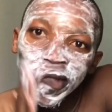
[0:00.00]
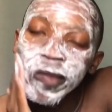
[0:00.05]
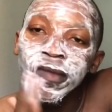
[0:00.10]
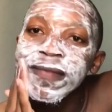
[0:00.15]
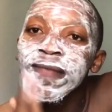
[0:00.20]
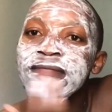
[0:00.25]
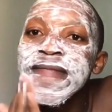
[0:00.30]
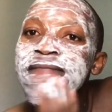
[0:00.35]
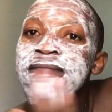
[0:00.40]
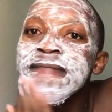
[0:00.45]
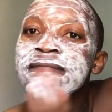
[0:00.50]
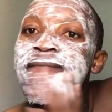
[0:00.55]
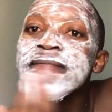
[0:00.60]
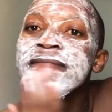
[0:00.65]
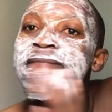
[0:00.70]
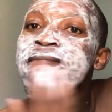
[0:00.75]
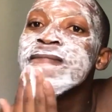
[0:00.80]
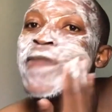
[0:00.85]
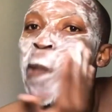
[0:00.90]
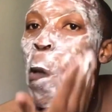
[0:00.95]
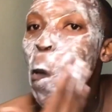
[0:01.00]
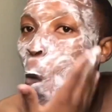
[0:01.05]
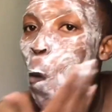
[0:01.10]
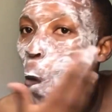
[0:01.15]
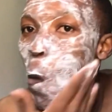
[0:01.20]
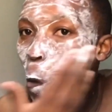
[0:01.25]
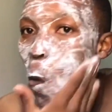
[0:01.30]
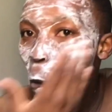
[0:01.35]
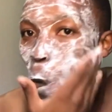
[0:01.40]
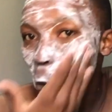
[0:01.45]
well, it's good.
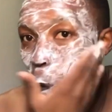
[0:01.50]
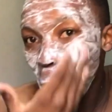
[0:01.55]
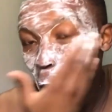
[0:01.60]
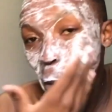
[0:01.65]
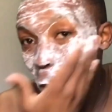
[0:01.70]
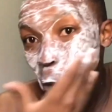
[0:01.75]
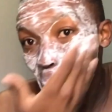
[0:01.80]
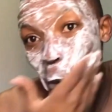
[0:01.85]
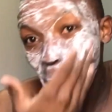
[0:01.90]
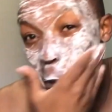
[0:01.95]
Then I